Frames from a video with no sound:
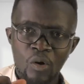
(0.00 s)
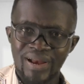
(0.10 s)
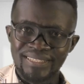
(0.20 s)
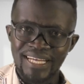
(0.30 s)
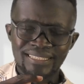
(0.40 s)

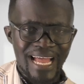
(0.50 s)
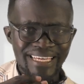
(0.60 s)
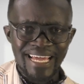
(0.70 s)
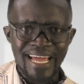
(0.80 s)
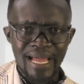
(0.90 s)
What is it?
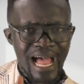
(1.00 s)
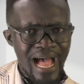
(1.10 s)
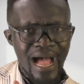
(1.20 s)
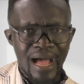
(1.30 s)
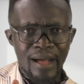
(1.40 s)
I hear
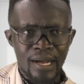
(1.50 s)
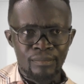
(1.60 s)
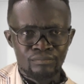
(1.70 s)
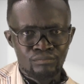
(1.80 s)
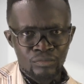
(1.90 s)

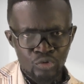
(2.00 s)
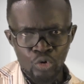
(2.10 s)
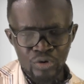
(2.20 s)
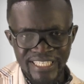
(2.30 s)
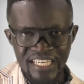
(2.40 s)
um
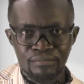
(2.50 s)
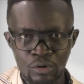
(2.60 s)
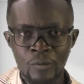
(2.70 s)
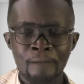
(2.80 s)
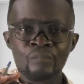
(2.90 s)
Nuruddin
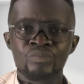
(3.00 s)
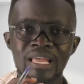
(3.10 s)
mo